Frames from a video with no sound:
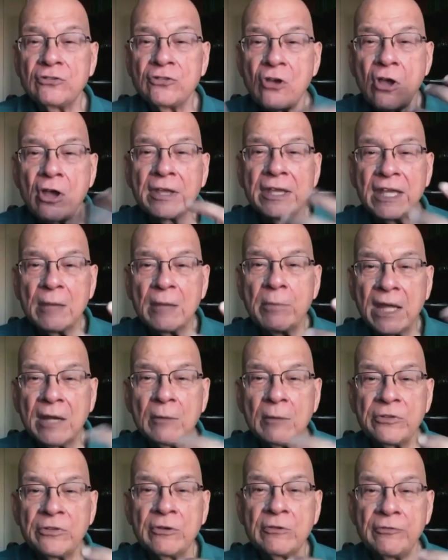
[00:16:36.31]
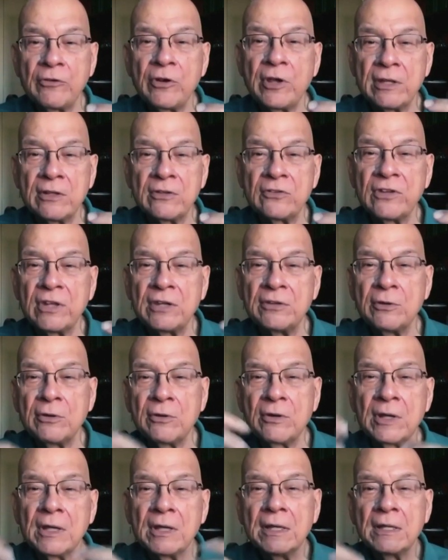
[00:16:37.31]
you're talking about it with your friends,
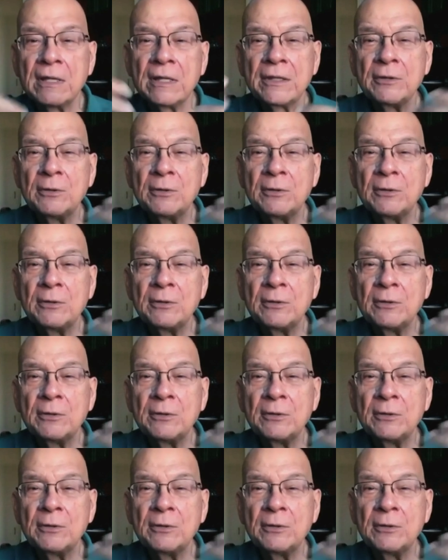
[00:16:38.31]
and you're